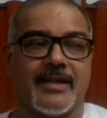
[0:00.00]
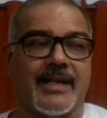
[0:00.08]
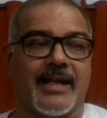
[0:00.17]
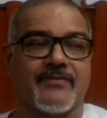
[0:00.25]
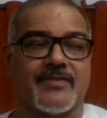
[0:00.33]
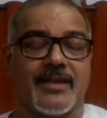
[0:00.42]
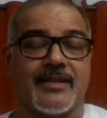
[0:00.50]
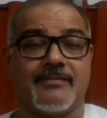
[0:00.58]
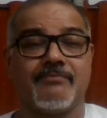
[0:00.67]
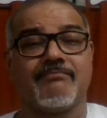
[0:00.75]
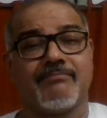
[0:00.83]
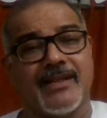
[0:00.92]
and I have
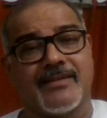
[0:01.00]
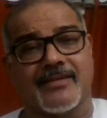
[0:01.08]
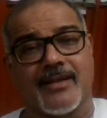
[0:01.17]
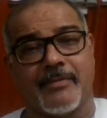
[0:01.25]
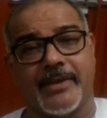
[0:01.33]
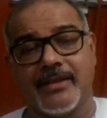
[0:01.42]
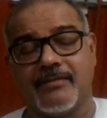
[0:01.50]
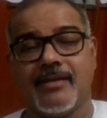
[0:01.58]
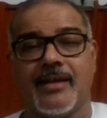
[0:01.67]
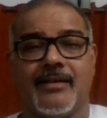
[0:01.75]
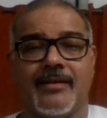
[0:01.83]
said it's coming,